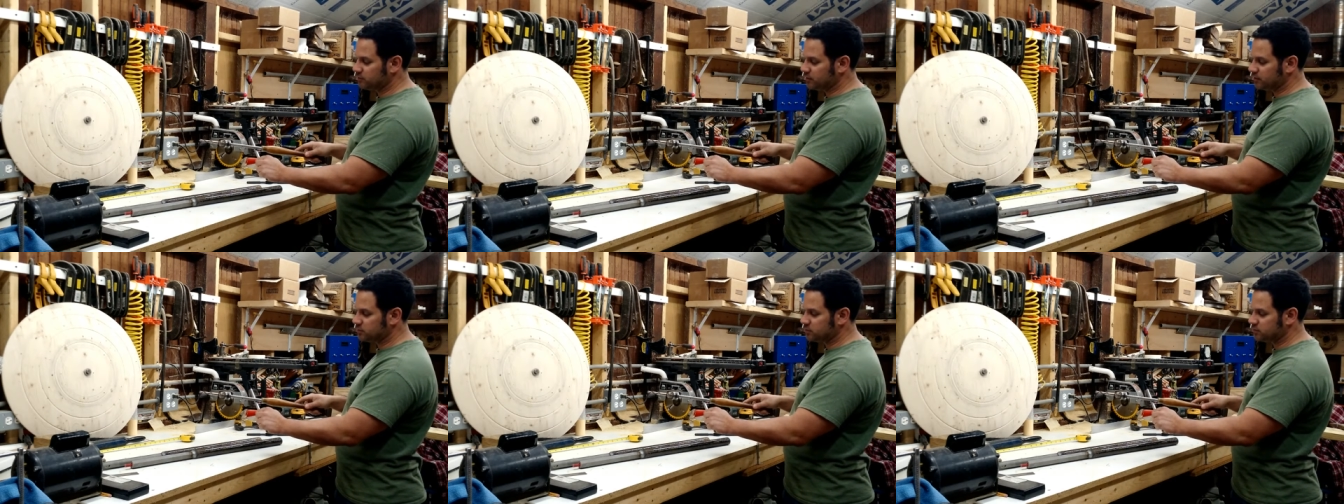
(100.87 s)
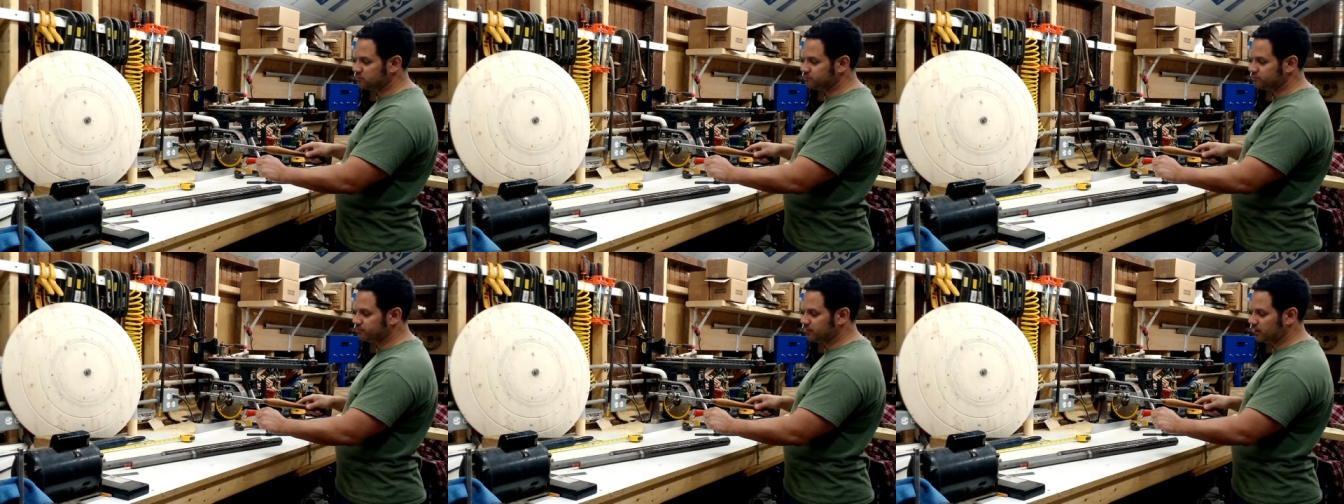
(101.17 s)
I
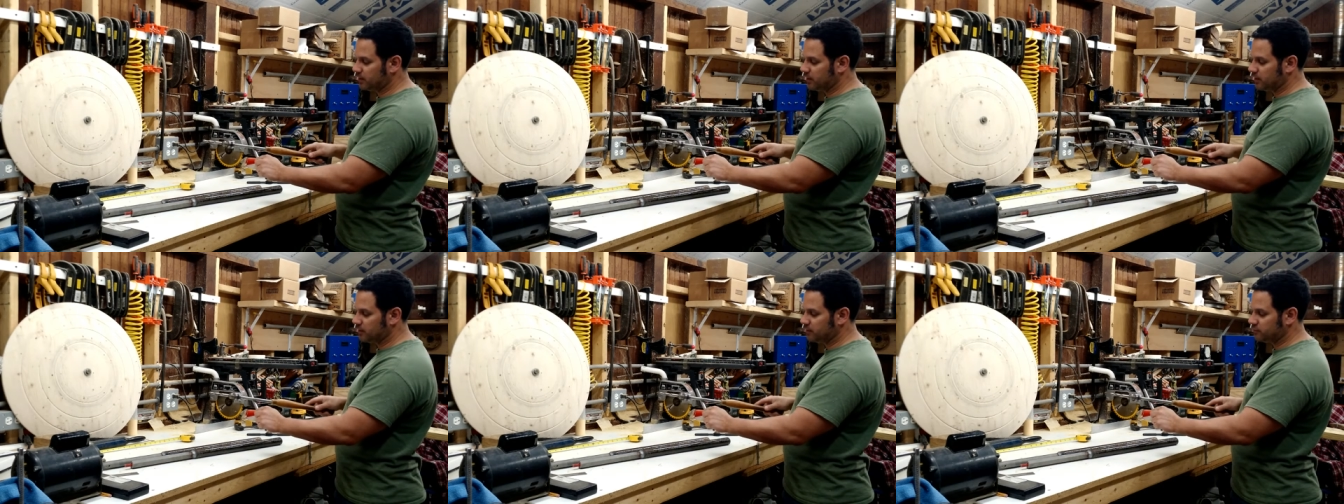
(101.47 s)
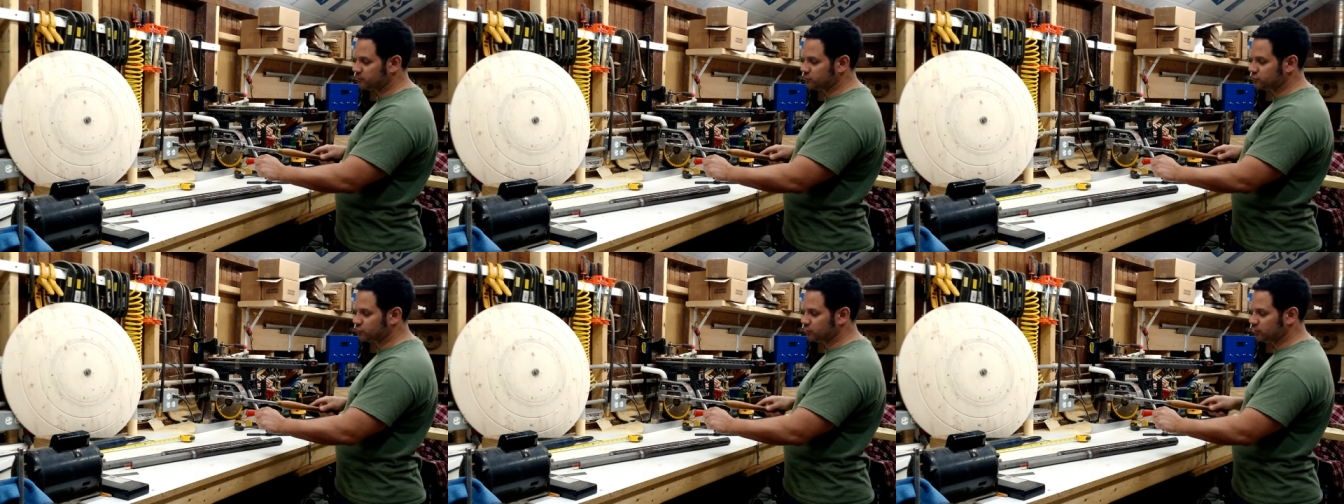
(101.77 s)
just
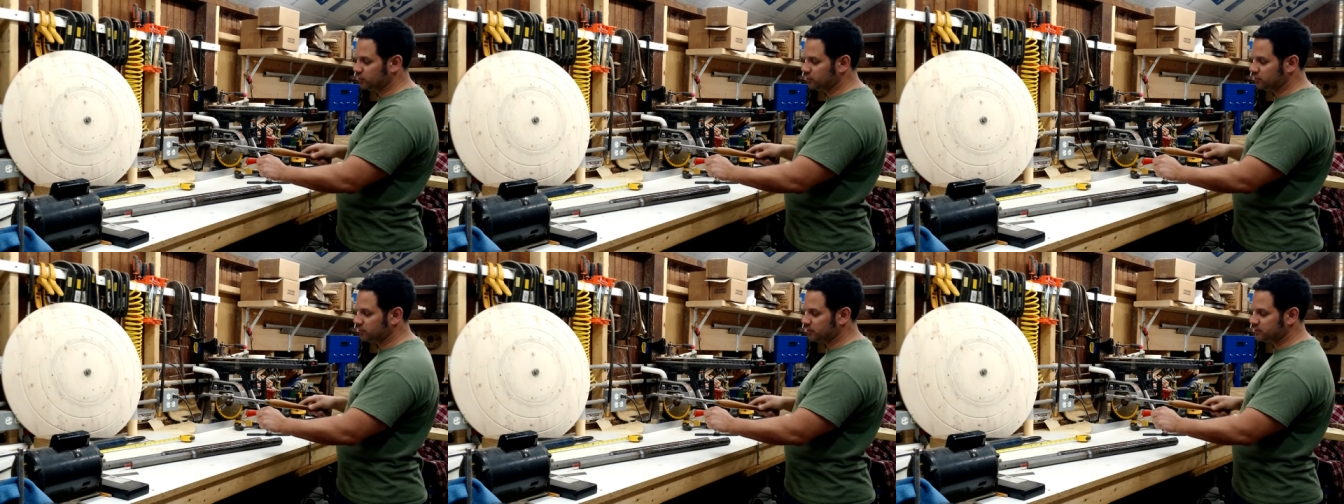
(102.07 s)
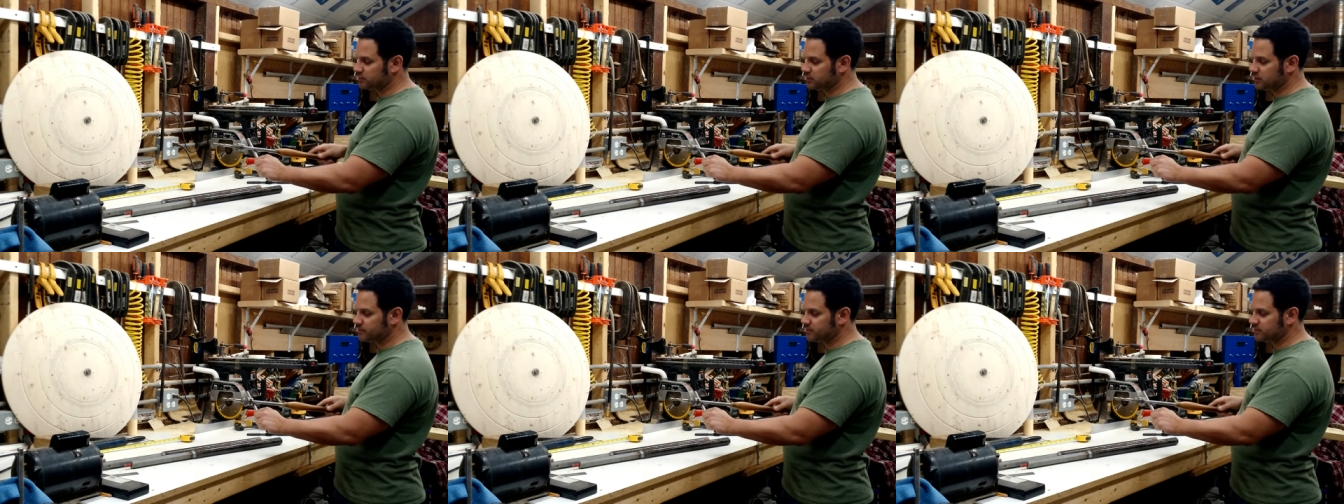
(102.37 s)
drill
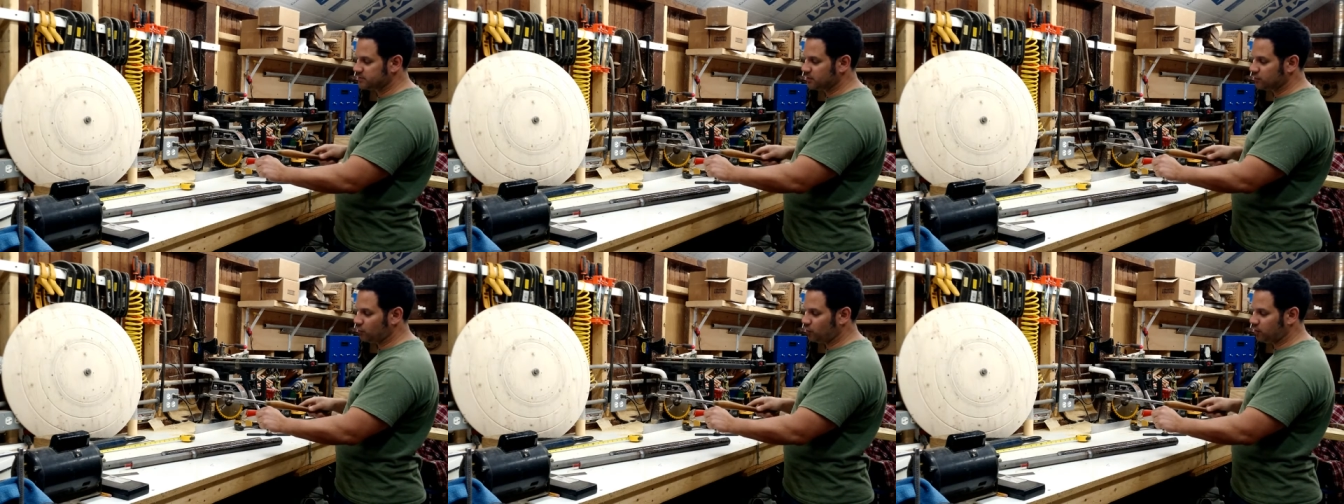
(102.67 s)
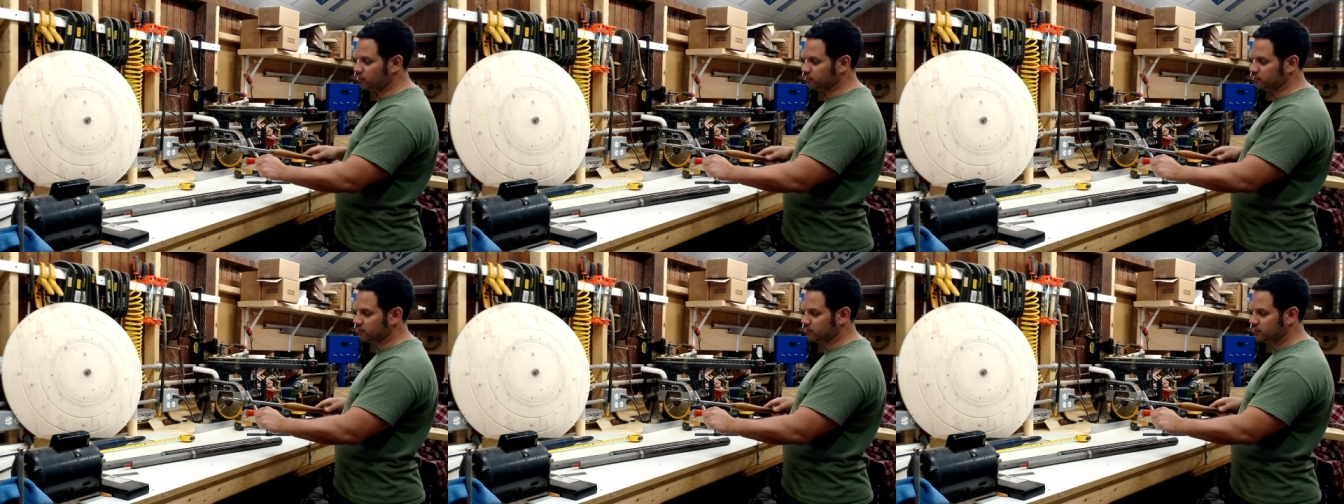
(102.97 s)
as deep as I
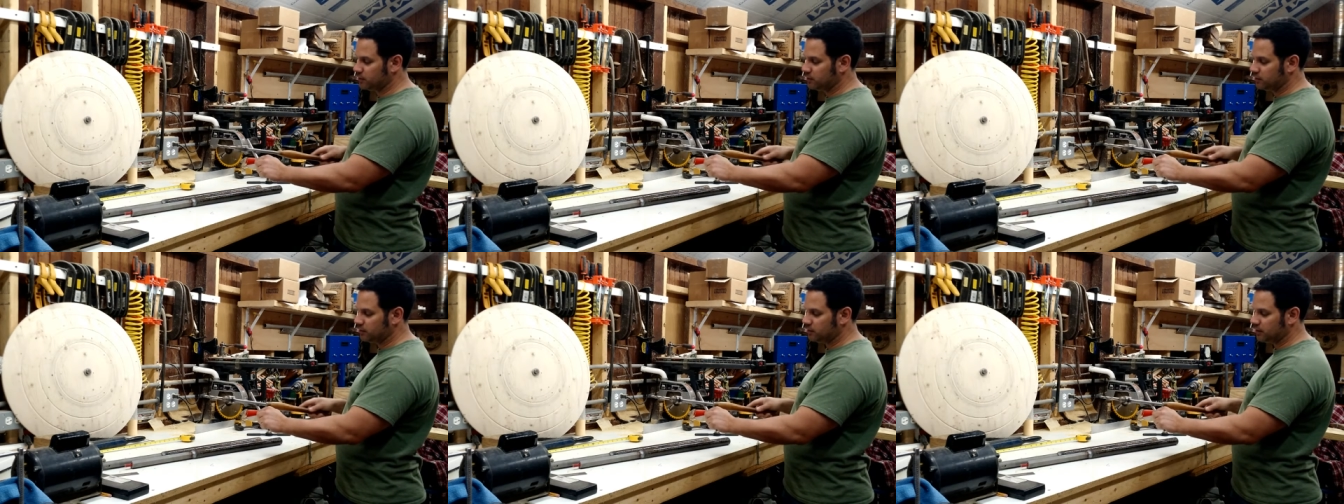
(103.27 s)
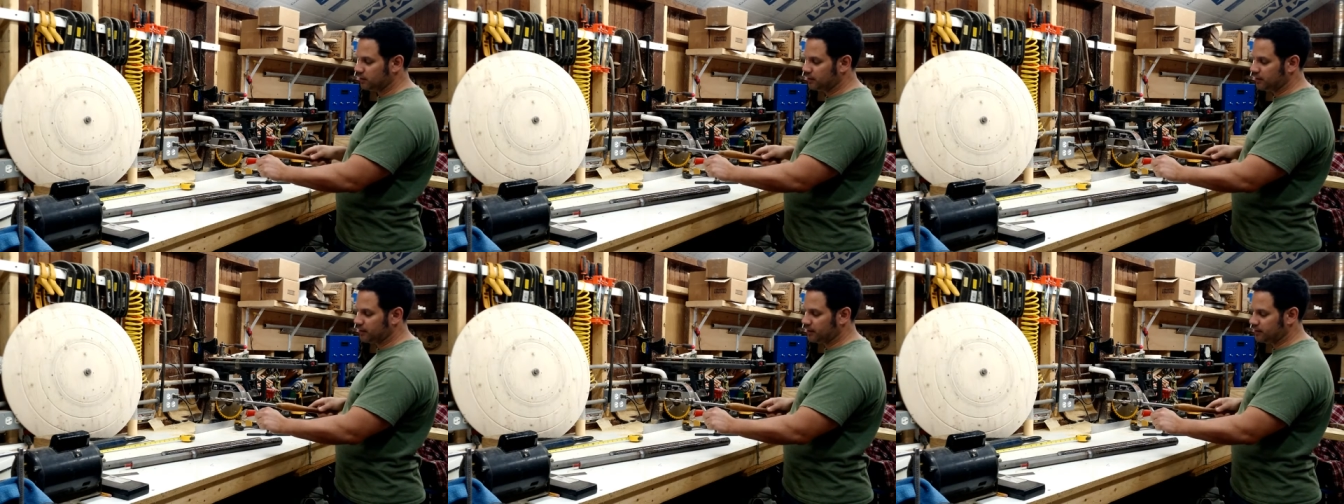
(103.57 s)
want,
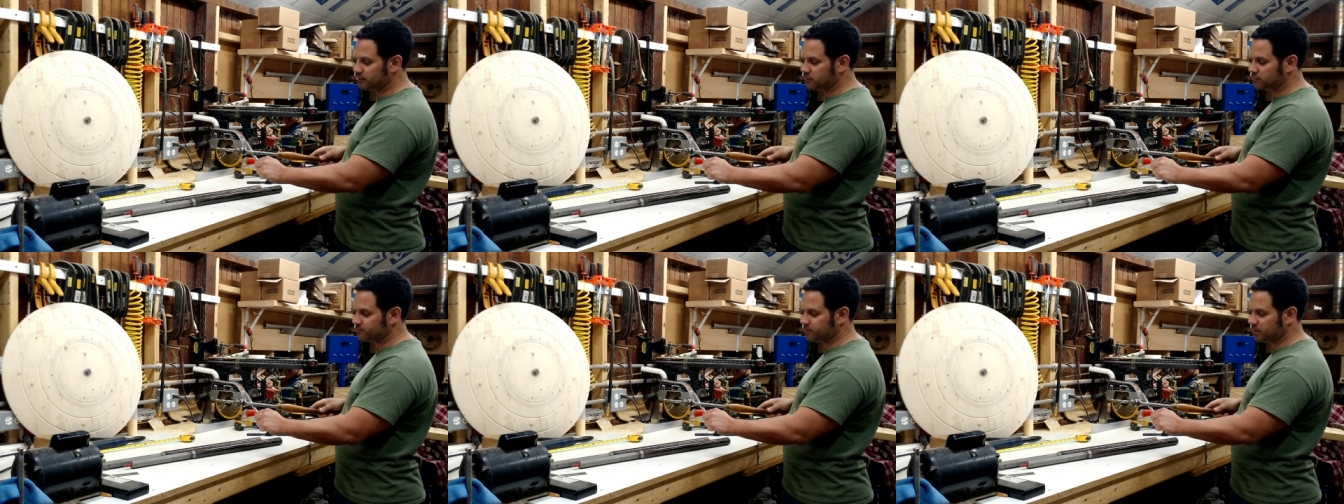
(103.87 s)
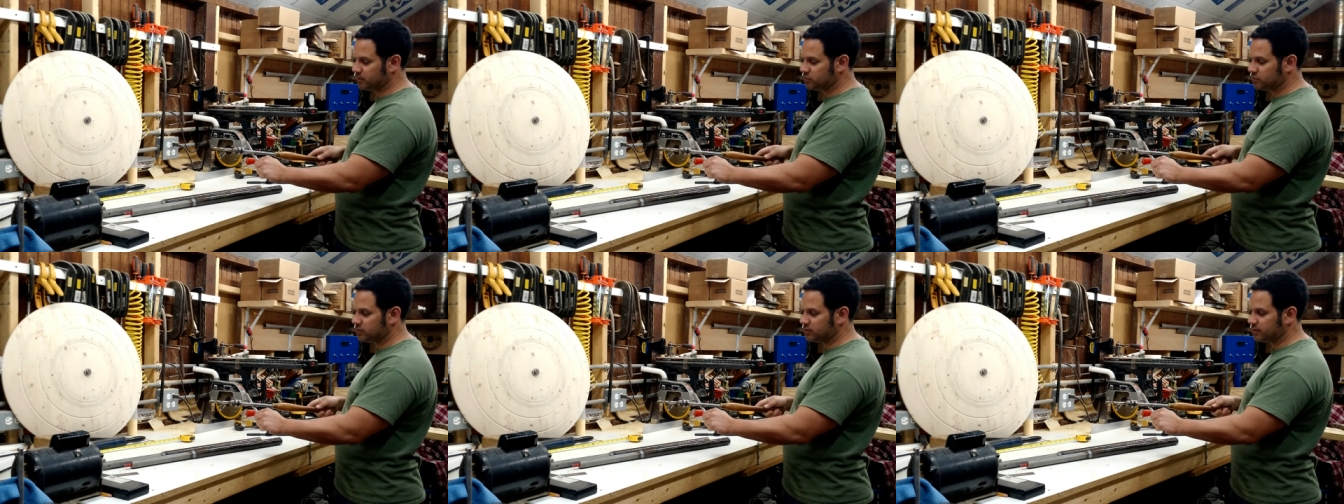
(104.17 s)
and I just
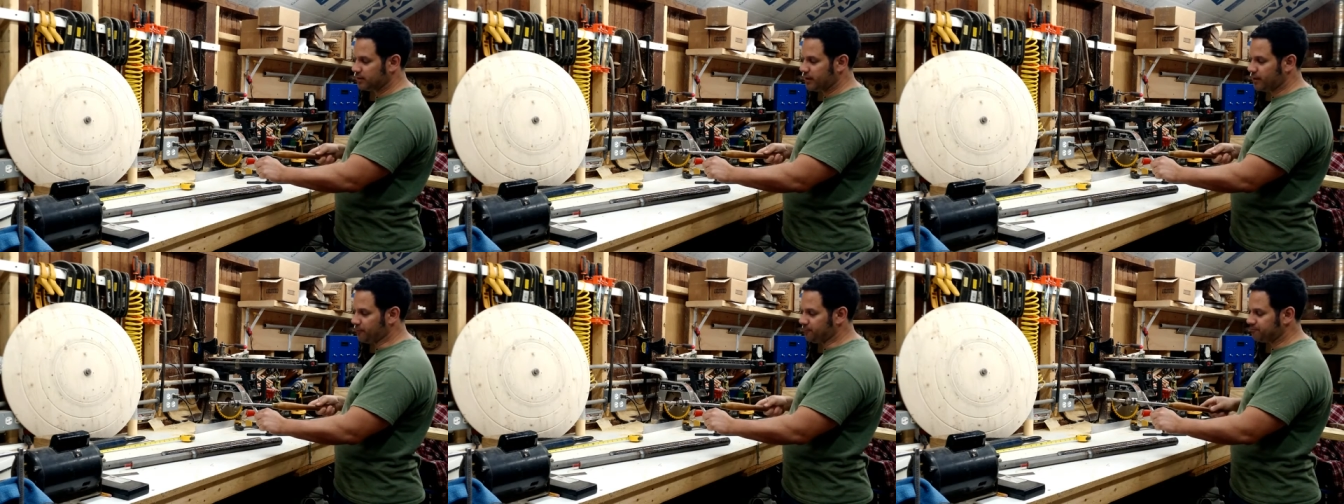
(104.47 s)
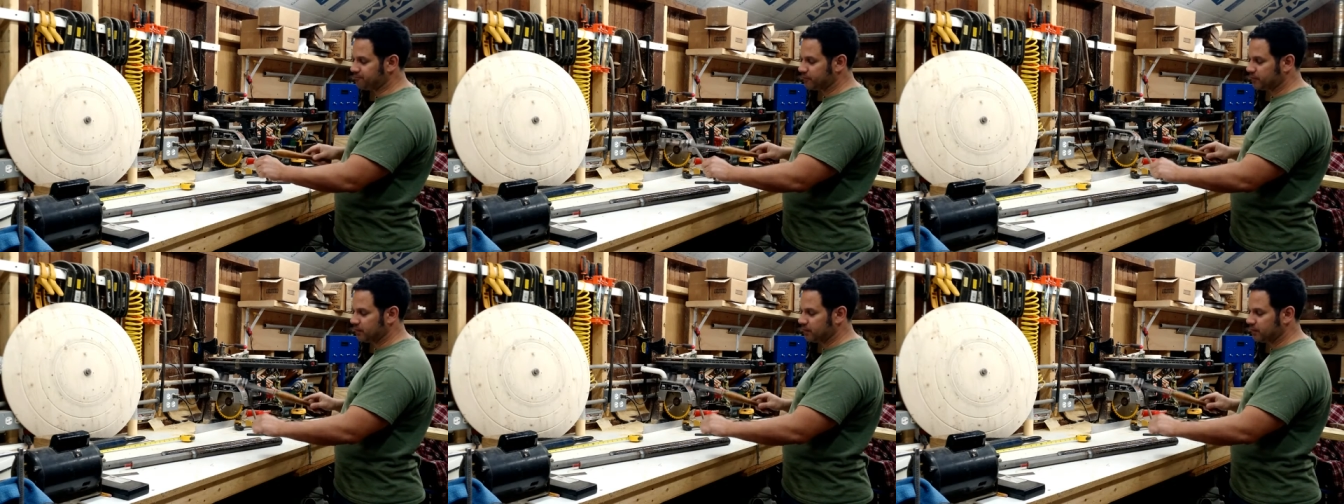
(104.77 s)
plunge it in and out.